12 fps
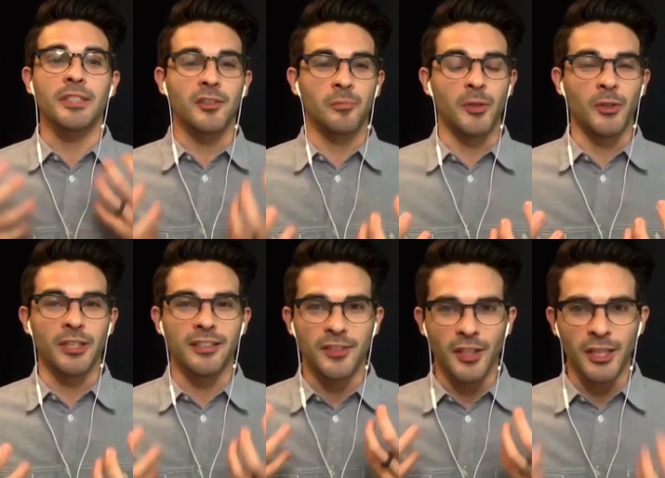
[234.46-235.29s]

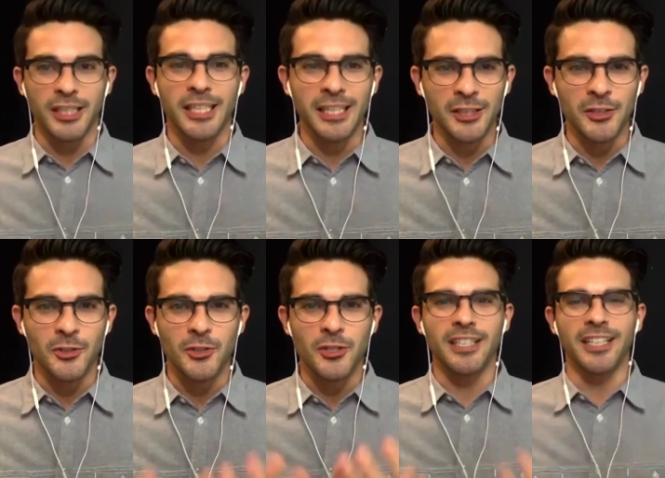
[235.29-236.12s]
experience
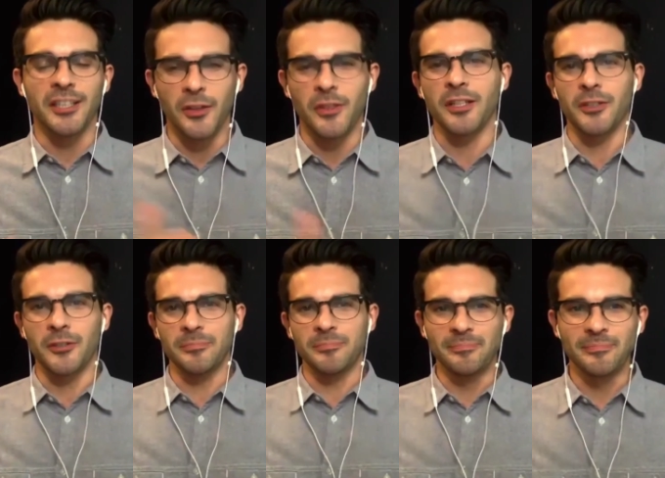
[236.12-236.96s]
Unhinged in a theater?
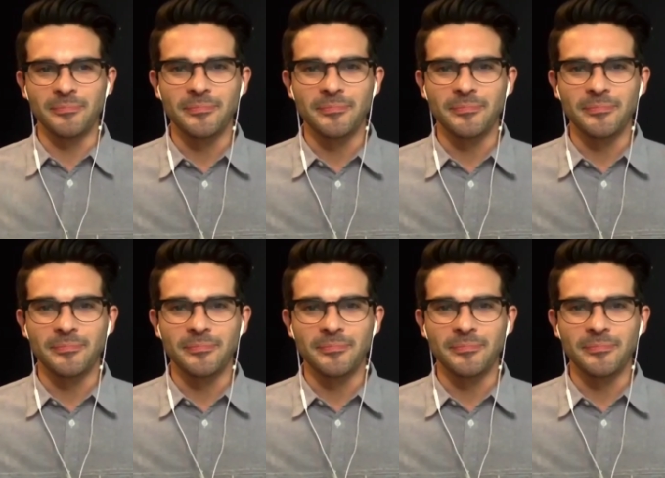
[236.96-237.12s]
Look, I